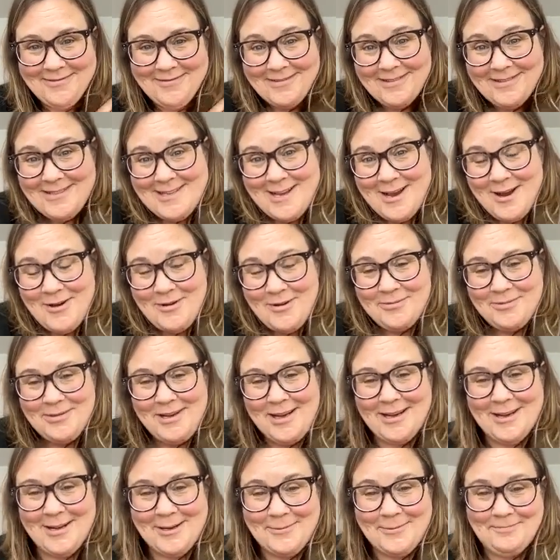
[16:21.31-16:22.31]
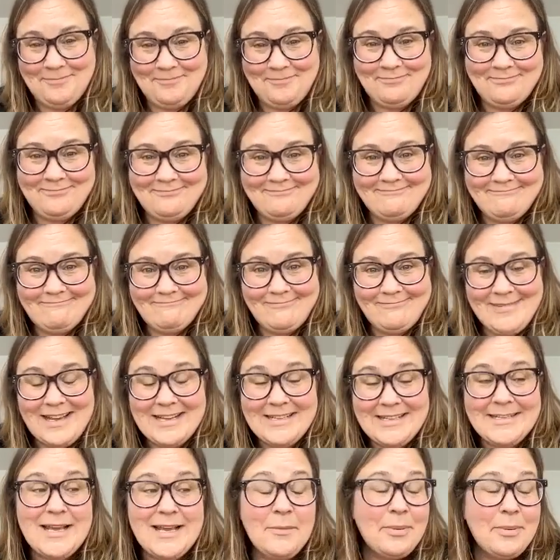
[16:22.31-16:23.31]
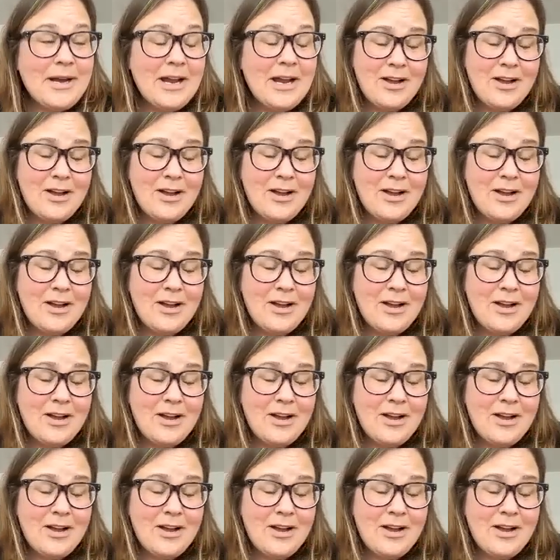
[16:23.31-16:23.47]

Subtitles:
So, you know, that's it. But